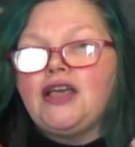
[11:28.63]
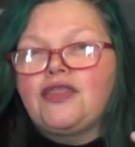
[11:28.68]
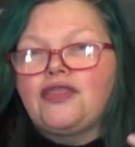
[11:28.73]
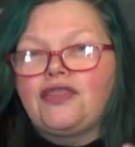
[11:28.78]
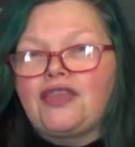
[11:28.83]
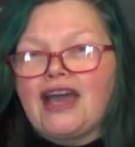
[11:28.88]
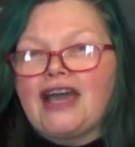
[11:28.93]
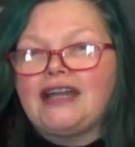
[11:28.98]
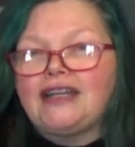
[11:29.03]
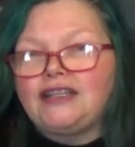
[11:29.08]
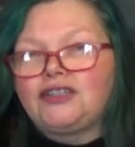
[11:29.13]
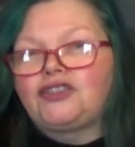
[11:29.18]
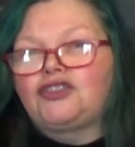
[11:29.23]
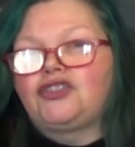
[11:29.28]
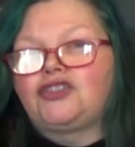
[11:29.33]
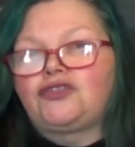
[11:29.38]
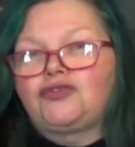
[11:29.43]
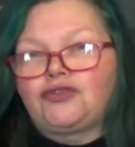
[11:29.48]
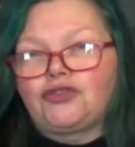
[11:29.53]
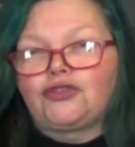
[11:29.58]
that is
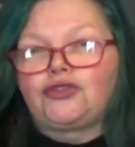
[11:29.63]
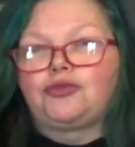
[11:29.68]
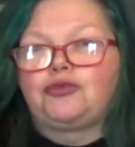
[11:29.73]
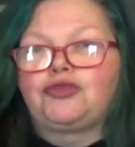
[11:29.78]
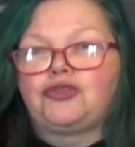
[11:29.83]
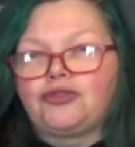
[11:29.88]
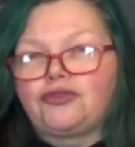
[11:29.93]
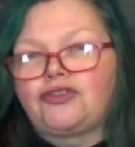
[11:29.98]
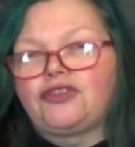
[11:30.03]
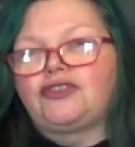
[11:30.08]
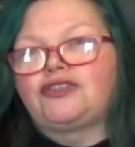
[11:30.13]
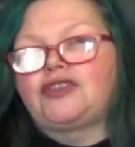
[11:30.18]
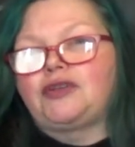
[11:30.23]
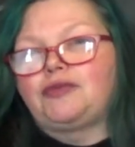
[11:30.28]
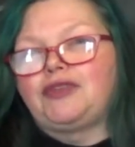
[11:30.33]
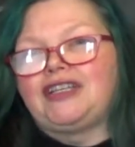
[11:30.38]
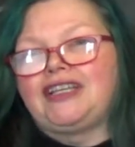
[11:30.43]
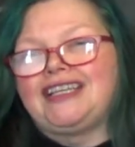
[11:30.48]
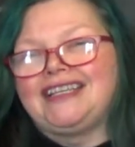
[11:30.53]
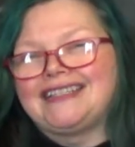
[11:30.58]
just further proof that
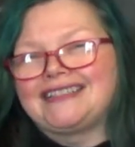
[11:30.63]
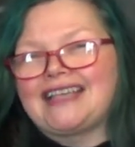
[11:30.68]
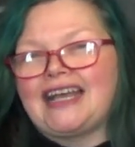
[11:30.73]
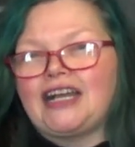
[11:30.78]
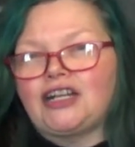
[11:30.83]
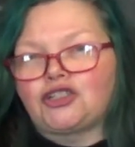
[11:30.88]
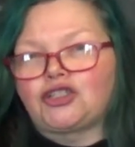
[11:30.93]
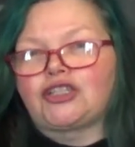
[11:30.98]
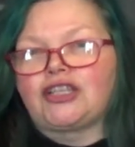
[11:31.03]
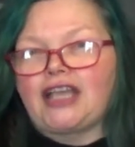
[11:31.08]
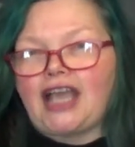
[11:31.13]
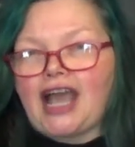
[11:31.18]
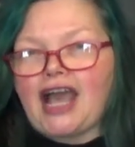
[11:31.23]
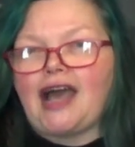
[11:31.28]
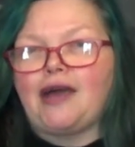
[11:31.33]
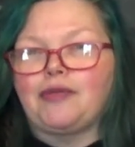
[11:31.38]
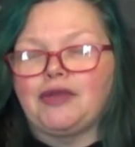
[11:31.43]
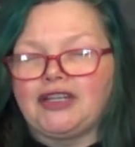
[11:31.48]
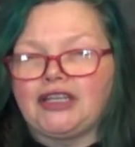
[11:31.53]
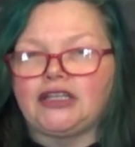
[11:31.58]
something is actually
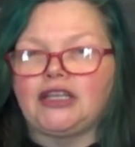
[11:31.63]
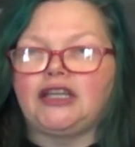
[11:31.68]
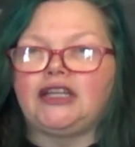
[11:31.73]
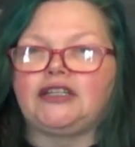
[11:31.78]
happening,